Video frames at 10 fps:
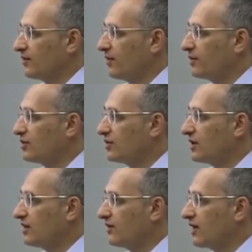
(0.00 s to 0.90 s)
But you're
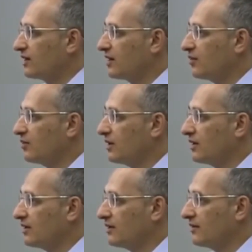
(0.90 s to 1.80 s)
still far from this
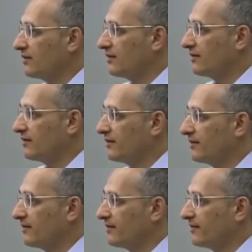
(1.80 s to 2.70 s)
point because you are
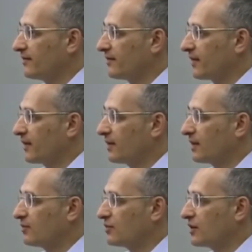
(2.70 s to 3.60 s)
aggressively
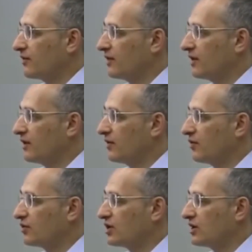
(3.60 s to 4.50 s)
trying to find
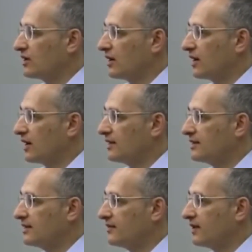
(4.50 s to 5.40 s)
happiness at the expense of
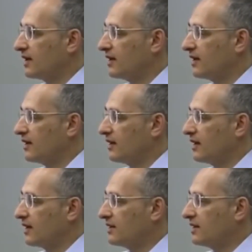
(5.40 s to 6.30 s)
your son's life.
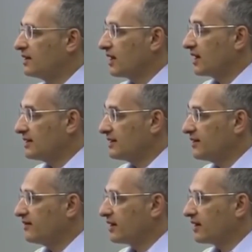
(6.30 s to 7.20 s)
This
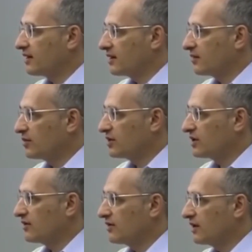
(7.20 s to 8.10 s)
aggressive desire
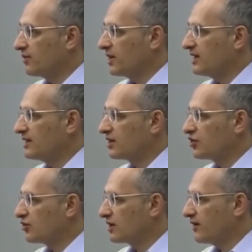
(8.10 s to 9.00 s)
for happiness is a
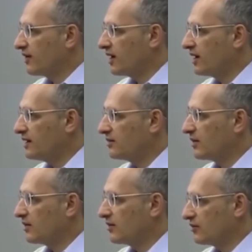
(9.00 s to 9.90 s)
sign of rigid
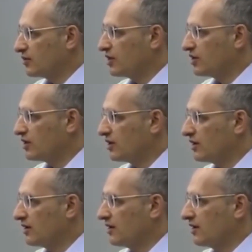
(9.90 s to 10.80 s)
selfishness in women.
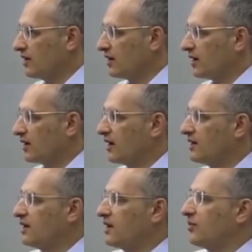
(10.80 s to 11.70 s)
Consequently,
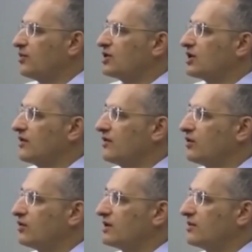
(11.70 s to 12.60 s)
children usually
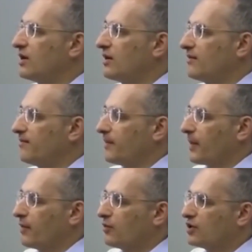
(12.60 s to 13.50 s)
behave very
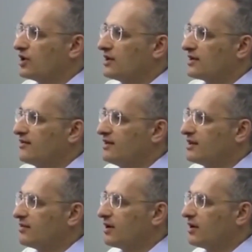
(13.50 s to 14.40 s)
independently and harshly
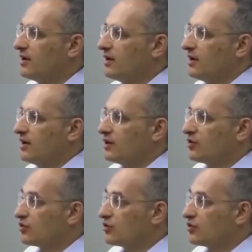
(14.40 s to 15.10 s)
towards their mothers.